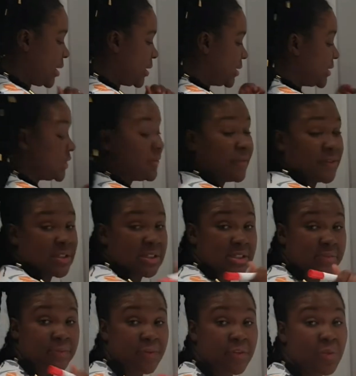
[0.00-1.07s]
So
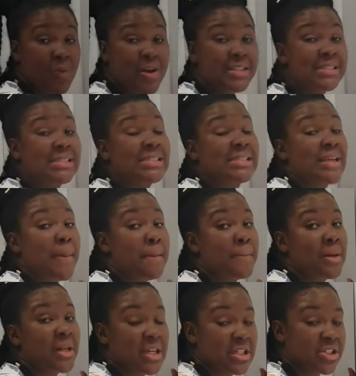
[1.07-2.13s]
for the word simple
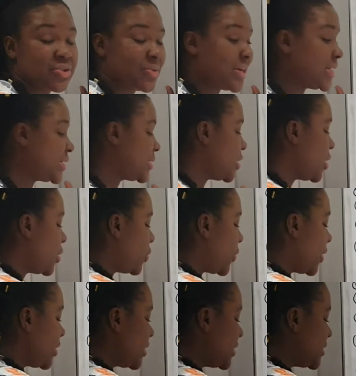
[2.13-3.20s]
interest, we're
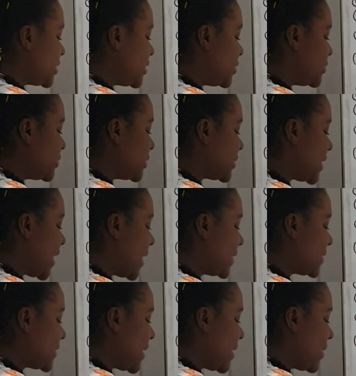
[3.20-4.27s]
going to use
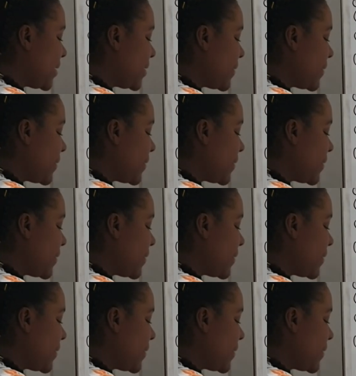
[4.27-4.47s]
SI,